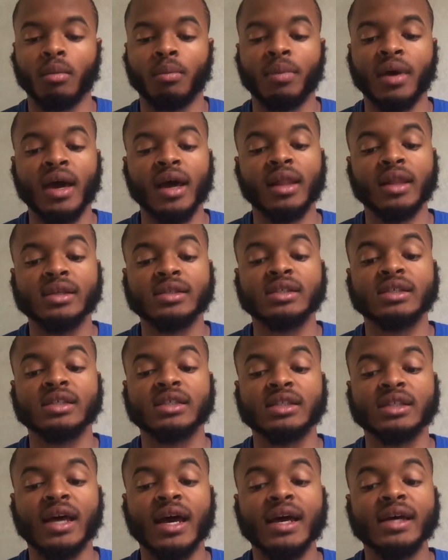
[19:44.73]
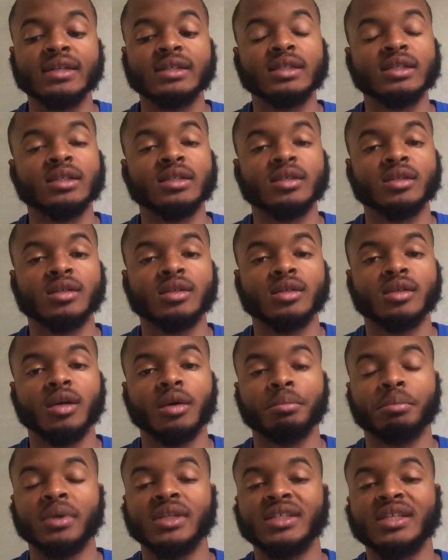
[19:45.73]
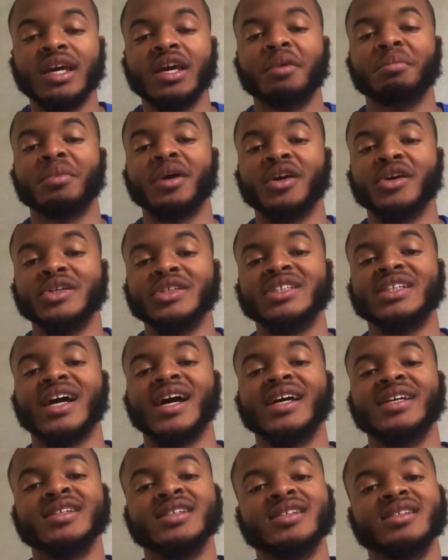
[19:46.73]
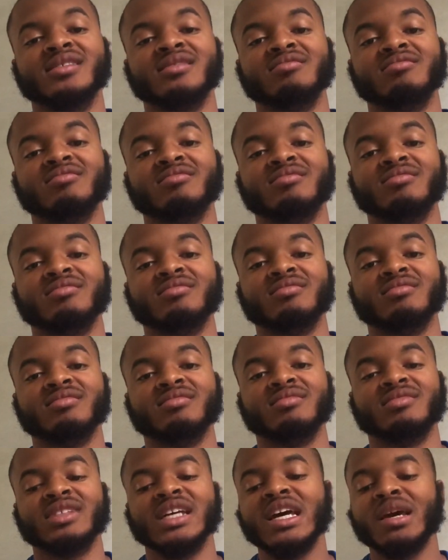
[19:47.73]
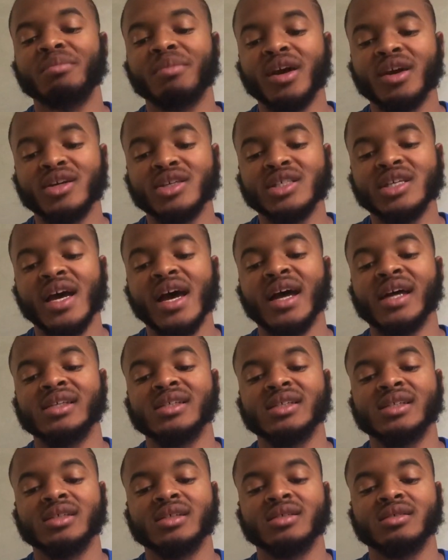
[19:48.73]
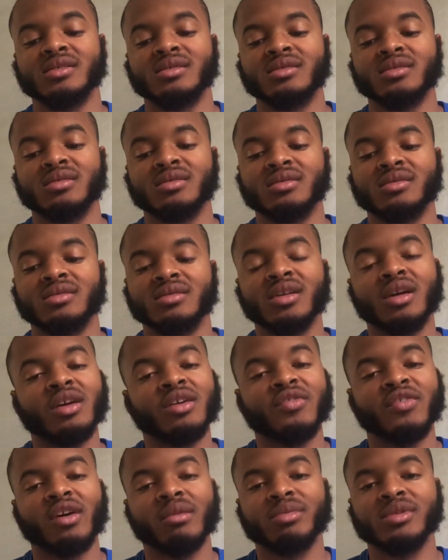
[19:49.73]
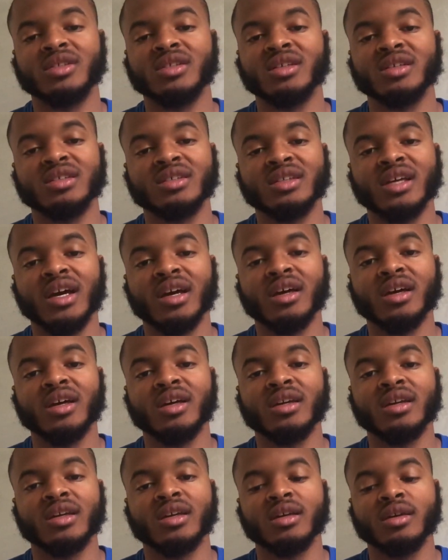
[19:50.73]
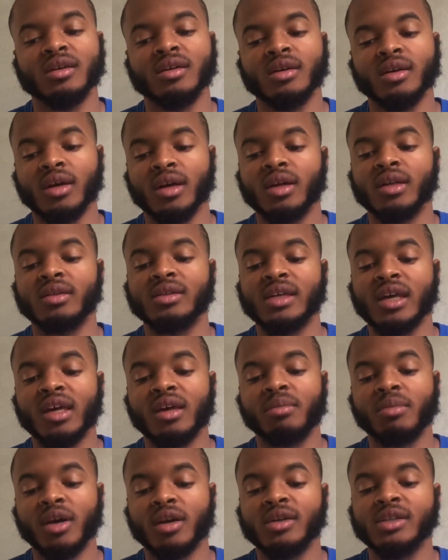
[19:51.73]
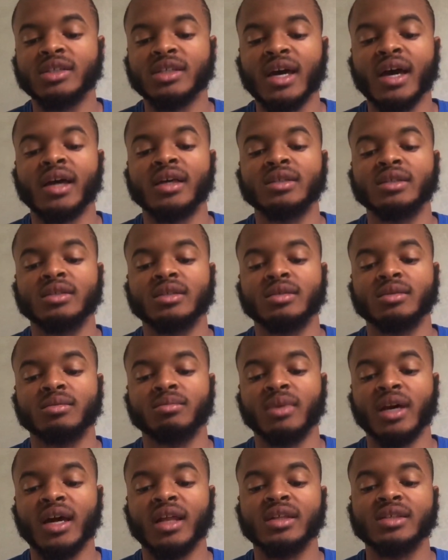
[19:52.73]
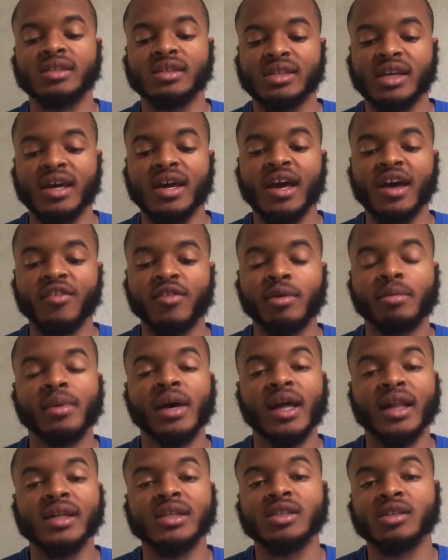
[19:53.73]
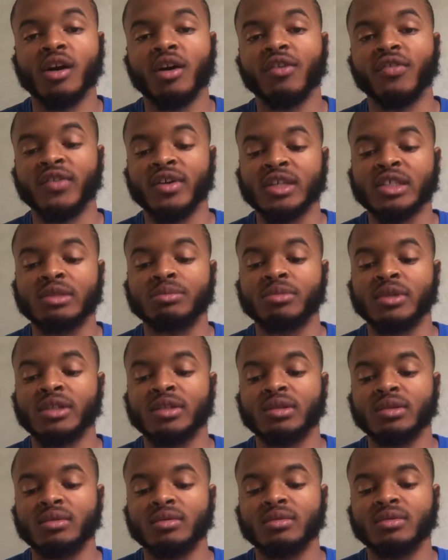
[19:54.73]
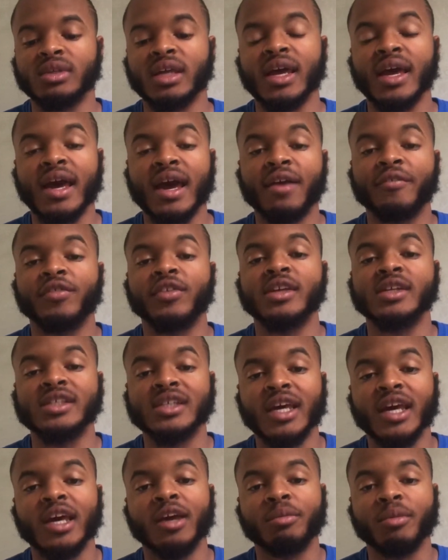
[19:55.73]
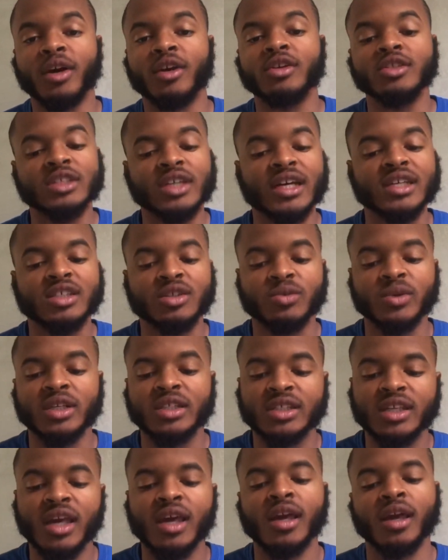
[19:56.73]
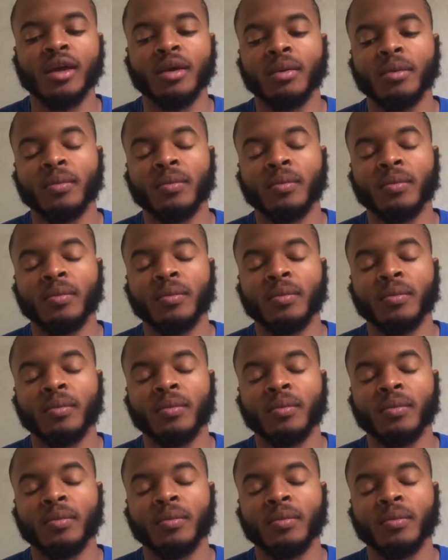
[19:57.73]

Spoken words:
Balance is nice, but take better shots. Take better shots. 35% is not cutting it. Take better shots. Balance. They have a balanced offense, but they have to take better shots to win this game.